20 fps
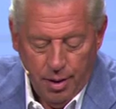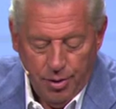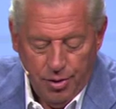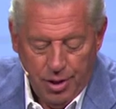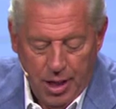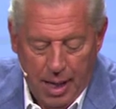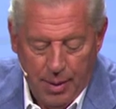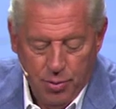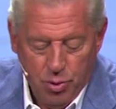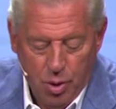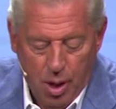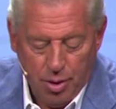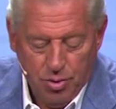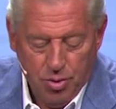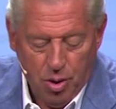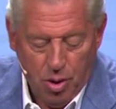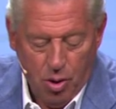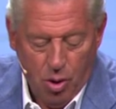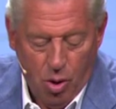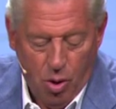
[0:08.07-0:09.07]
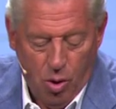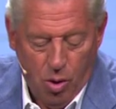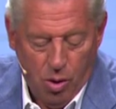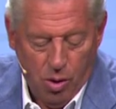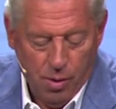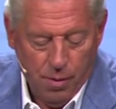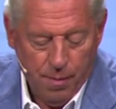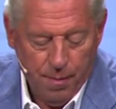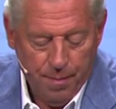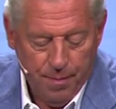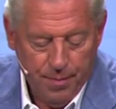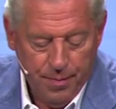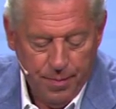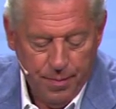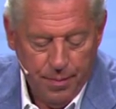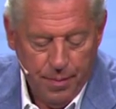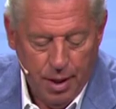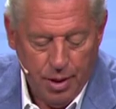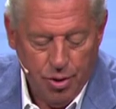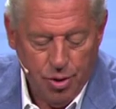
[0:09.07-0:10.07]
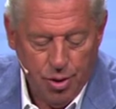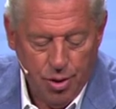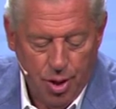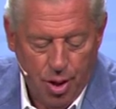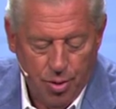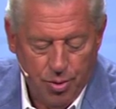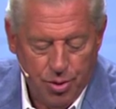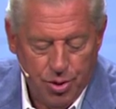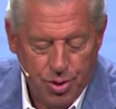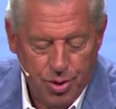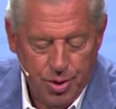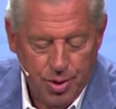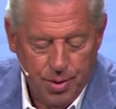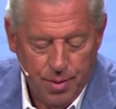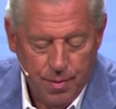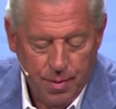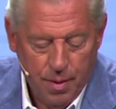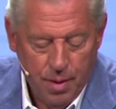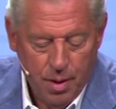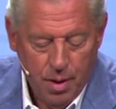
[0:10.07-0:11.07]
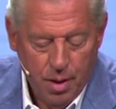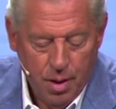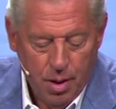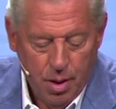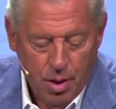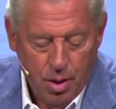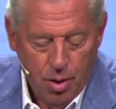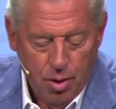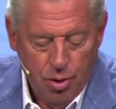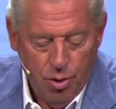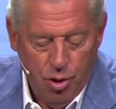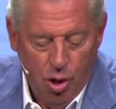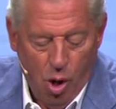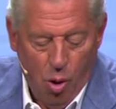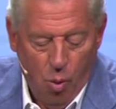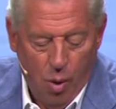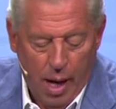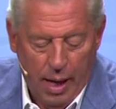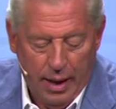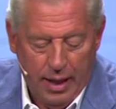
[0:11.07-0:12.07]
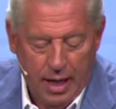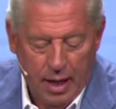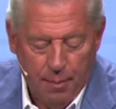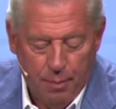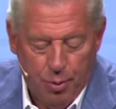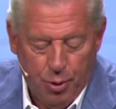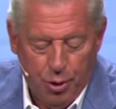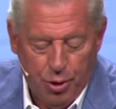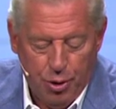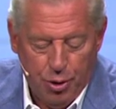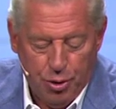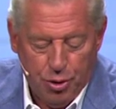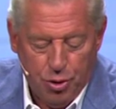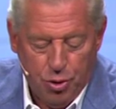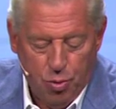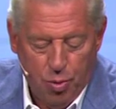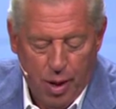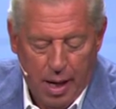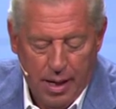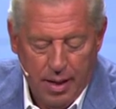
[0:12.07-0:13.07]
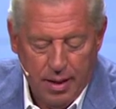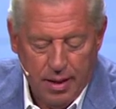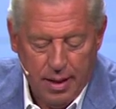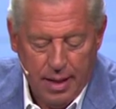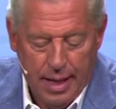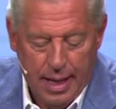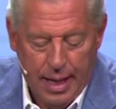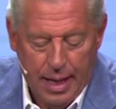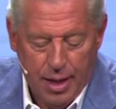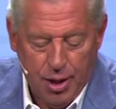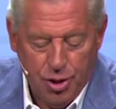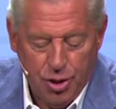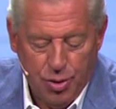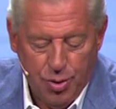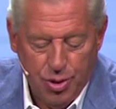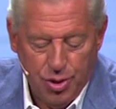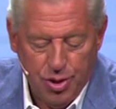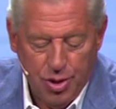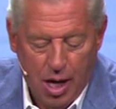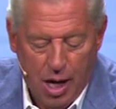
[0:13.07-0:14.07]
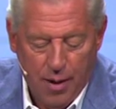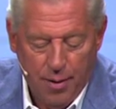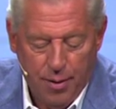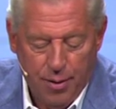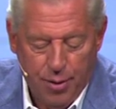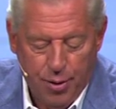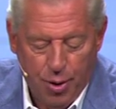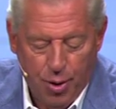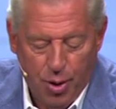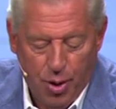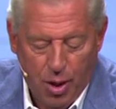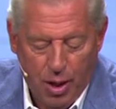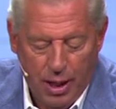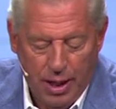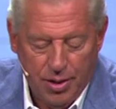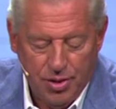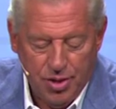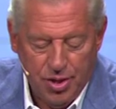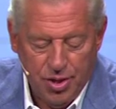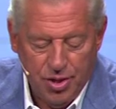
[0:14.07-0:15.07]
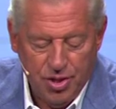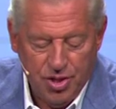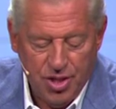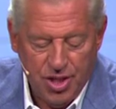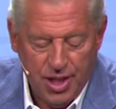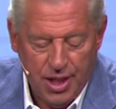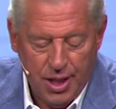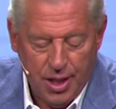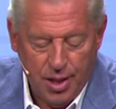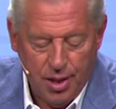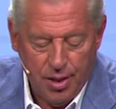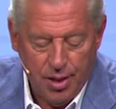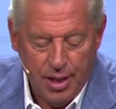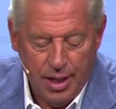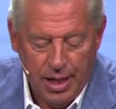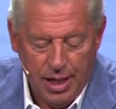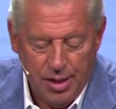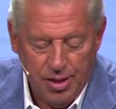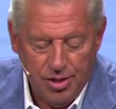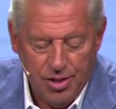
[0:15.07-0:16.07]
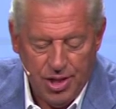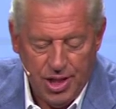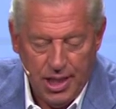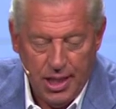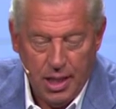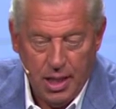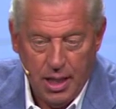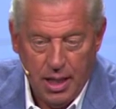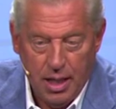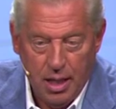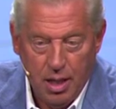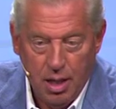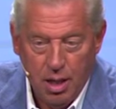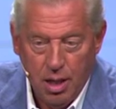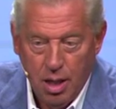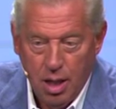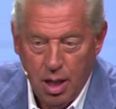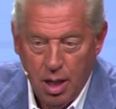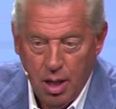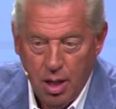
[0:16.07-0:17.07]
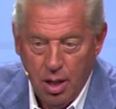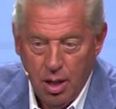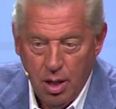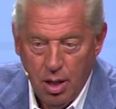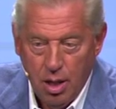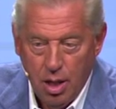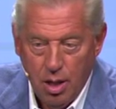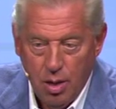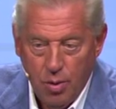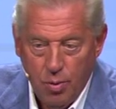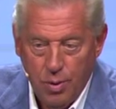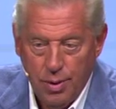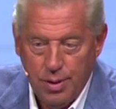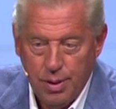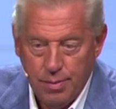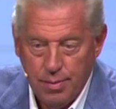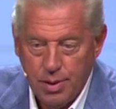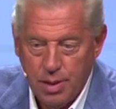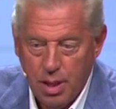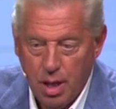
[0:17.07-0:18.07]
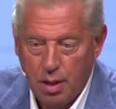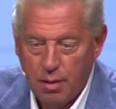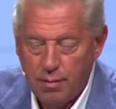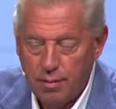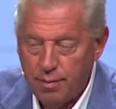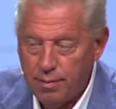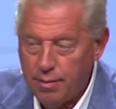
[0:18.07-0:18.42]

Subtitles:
James Russell Lowell, in your notes, no one can produce great things who is not thoroughly sincere in dealing with himself.